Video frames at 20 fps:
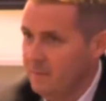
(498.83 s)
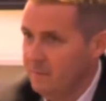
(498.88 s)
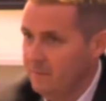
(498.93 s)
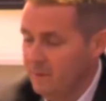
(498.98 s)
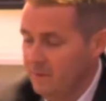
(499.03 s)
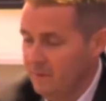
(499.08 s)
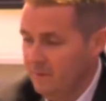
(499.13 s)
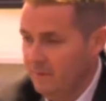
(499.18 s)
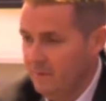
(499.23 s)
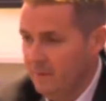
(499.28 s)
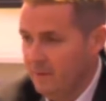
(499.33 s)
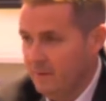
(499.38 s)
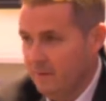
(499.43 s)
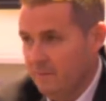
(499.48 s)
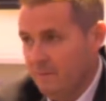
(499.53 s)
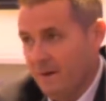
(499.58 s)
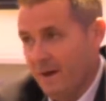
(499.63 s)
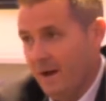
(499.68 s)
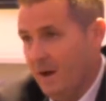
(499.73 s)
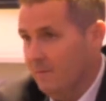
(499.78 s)
but
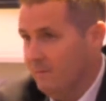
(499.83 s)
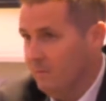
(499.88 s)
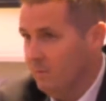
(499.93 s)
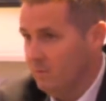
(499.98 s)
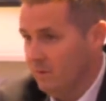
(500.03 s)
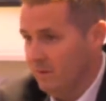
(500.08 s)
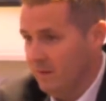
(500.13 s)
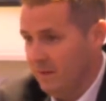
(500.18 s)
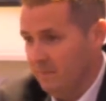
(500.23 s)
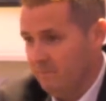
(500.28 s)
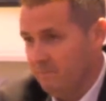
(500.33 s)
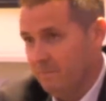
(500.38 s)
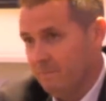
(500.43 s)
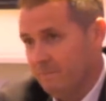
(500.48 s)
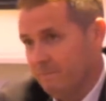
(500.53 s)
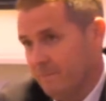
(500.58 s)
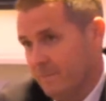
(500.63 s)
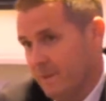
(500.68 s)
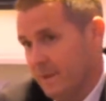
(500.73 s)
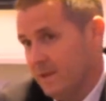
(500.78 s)
out of all of
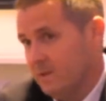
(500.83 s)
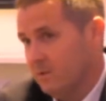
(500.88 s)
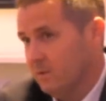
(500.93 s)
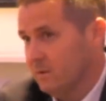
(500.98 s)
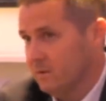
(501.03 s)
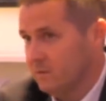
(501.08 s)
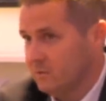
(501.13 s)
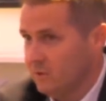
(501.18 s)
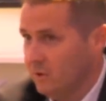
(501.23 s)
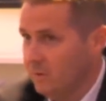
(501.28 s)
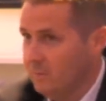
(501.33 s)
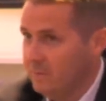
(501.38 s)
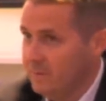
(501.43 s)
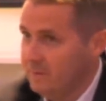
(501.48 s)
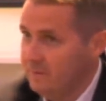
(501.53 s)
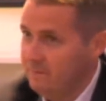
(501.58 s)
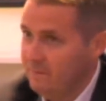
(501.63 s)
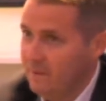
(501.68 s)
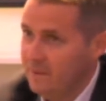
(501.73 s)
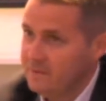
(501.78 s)
them, he got the job,
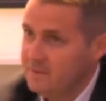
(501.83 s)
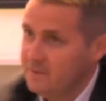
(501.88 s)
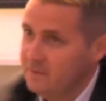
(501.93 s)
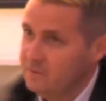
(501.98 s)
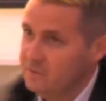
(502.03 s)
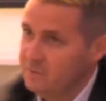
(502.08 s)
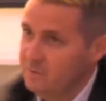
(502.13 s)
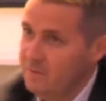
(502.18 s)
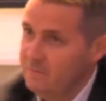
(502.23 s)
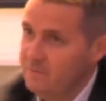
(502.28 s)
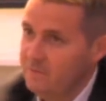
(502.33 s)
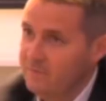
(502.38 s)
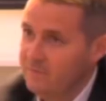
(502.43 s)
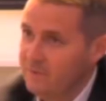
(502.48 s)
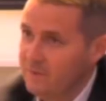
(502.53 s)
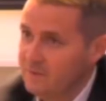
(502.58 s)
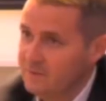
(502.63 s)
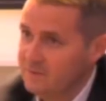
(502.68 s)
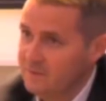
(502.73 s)
and that tells you everything.